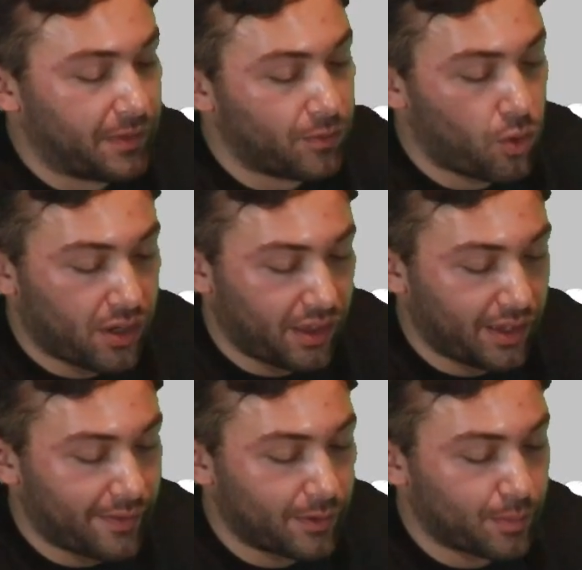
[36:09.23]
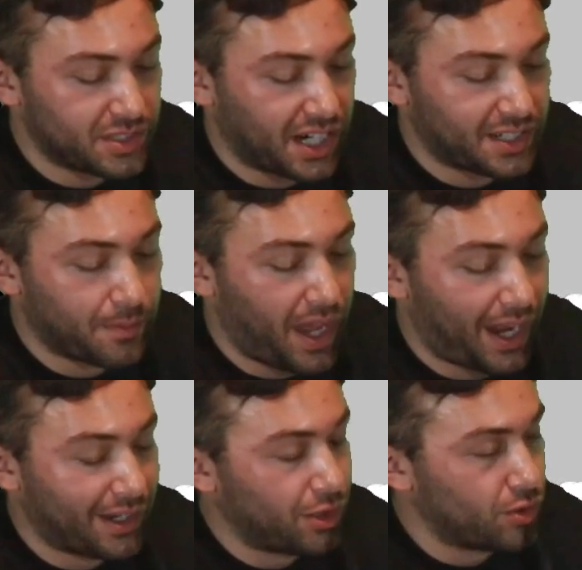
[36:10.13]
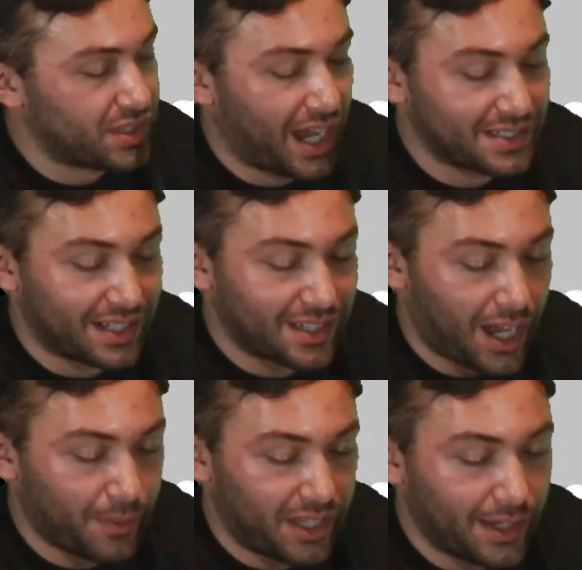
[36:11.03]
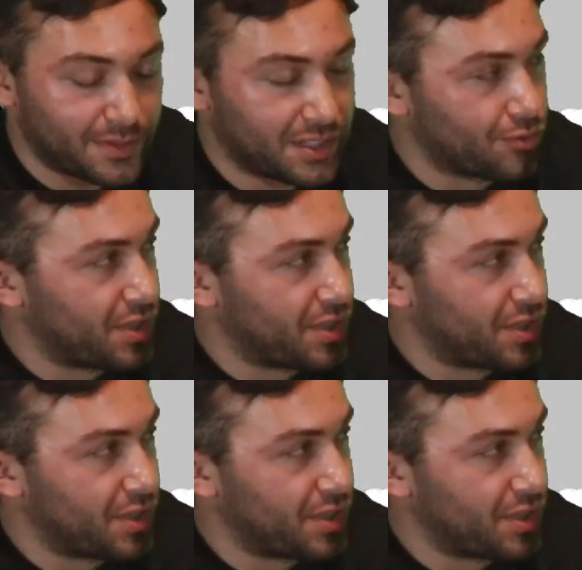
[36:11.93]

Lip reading: 4 to the 11 projected back, and you lose guys like Tommy Gibson,